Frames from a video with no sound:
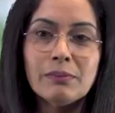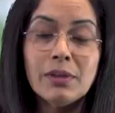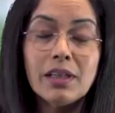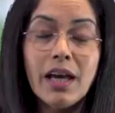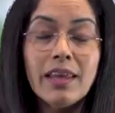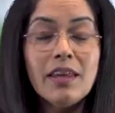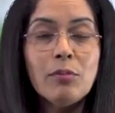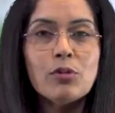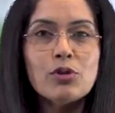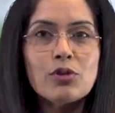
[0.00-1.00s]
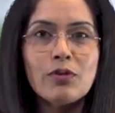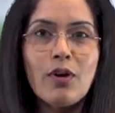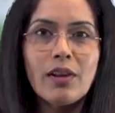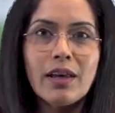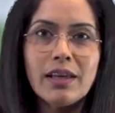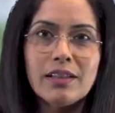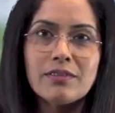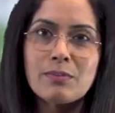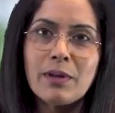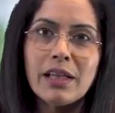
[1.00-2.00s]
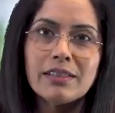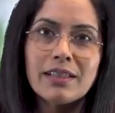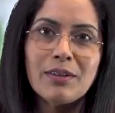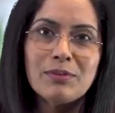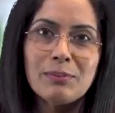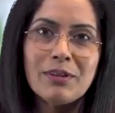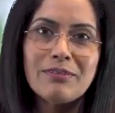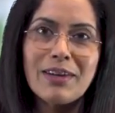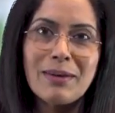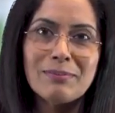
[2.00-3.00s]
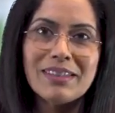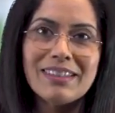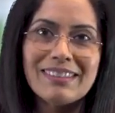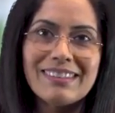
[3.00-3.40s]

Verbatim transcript: But I think most of all, I love spending time with my family.